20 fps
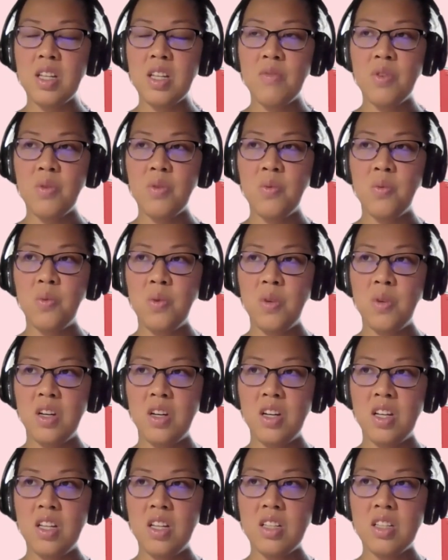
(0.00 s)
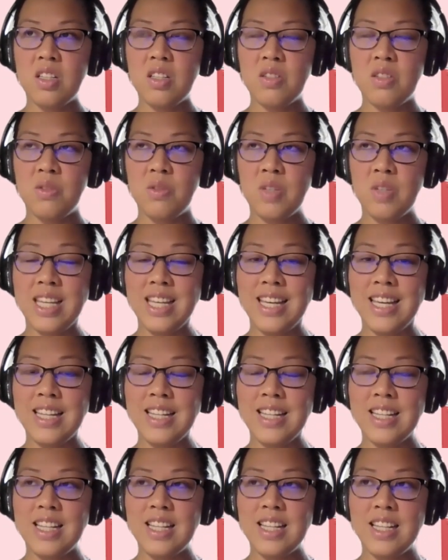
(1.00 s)
if you want to
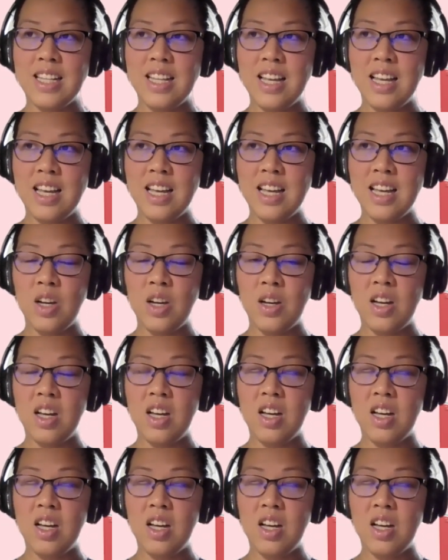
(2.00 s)
get as